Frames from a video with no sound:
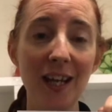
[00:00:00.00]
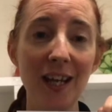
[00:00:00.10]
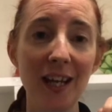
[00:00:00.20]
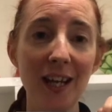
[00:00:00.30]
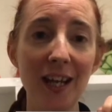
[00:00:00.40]

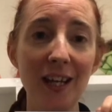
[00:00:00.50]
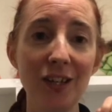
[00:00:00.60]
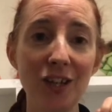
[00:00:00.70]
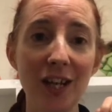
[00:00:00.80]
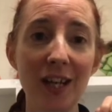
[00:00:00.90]
E,
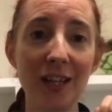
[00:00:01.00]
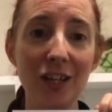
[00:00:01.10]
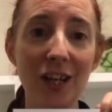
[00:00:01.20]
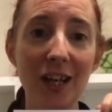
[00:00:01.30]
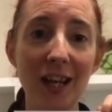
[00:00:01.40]
G,
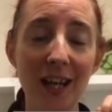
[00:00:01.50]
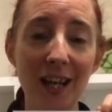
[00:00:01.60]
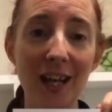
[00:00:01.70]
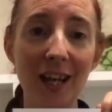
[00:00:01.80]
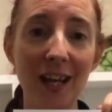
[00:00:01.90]
G,
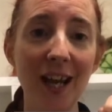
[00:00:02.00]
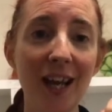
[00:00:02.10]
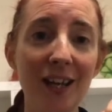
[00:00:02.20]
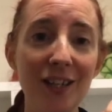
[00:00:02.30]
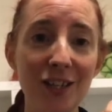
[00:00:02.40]
E.
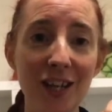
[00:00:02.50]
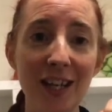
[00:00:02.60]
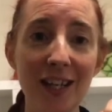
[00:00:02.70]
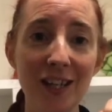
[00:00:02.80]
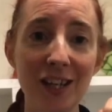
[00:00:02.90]

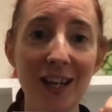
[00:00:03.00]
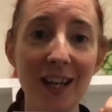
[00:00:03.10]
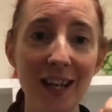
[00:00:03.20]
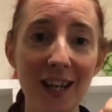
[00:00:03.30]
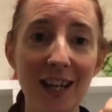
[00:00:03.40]
G, G,
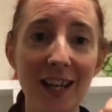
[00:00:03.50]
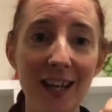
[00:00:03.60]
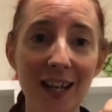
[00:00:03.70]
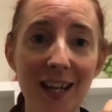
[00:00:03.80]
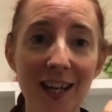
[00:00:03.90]
E,
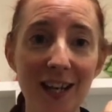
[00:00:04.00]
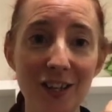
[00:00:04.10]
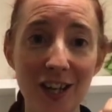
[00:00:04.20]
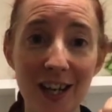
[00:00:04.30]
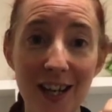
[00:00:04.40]
E,
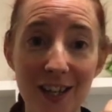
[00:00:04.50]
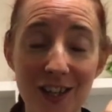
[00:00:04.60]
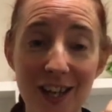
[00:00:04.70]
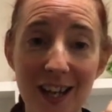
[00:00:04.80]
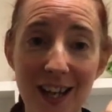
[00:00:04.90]
G,
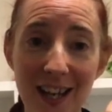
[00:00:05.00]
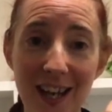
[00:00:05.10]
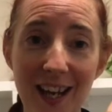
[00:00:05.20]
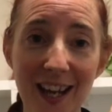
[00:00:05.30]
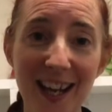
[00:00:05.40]
G,
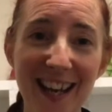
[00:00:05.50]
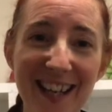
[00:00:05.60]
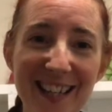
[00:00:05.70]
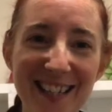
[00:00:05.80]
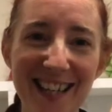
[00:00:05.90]
E.
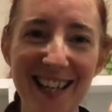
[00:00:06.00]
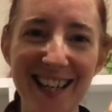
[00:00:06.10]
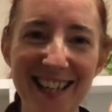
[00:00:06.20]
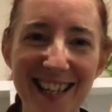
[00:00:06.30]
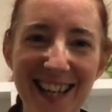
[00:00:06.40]
G,
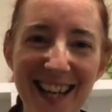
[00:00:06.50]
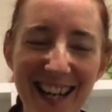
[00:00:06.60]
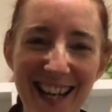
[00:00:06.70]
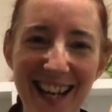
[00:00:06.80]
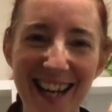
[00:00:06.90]
G,
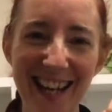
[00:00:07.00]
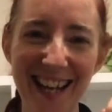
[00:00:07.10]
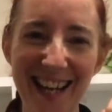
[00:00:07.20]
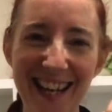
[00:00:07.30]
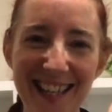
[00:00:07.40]
E,
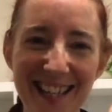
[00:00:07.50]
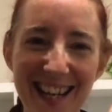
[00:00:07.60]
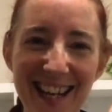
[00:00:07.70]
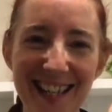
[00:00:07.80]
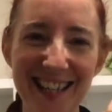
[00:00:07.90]
E,
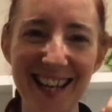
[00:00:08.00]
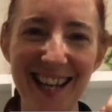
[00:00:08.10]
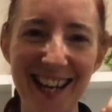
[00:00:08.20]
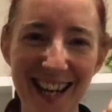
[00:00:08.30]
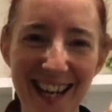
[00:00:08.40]
G,
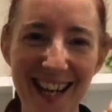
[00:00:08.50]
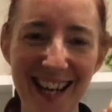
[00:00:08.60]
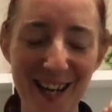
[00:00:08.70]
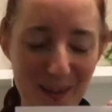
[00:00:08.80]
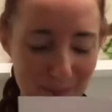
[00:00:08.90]
G,
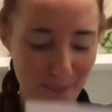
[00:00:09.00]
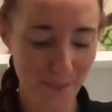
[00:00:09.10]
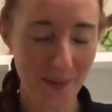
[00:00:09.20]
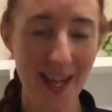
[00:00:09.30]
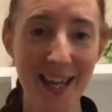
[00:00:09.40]
E.
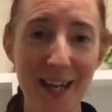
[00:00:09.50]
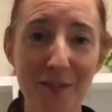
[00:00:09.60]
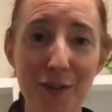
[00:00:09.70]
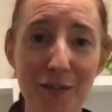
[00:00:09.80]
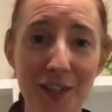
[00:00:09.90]
Now if
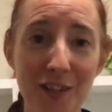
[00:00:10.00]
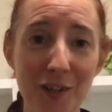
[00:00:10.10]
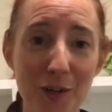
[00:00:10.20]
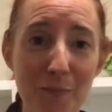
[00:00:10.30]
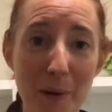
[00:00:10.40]
you've still got
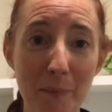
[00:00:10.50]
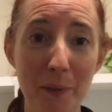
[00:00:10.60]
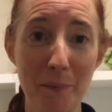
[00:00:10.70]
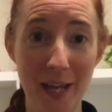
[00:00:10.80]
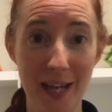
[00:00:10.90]
your
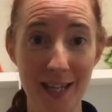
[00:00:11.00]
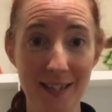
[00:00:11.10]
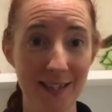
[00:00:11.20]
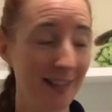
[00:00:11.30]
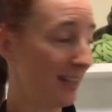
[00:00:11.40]

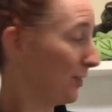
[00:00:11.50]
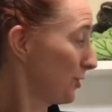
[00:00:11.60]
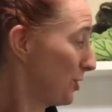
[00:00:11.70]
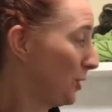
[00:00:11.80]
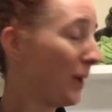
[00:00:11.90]
bumblebees and your
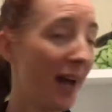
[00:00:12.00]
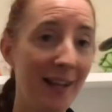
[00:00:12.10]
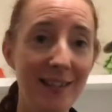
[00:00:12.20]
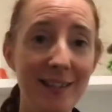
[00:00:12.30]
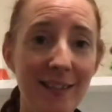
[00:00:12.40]
2
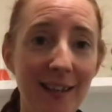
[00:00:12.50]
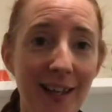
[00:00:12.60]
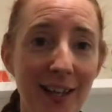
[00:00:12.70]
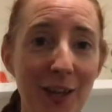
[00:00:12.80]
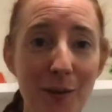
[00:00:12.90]
lines,
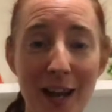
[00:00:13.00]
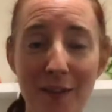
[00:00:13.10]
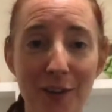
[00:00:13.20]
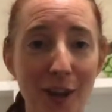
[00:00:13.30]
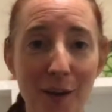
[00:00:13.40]
you can have
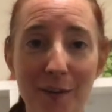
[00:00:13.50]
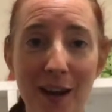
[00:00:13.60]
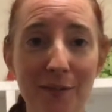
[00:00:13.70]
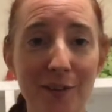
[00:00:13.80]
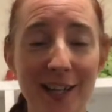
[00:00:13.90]
a go
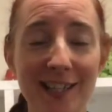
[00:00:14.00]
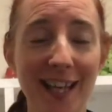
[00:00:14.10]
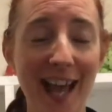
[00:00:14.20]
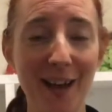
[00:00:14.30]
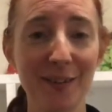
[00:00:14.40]
at writing
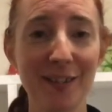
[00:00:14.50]
out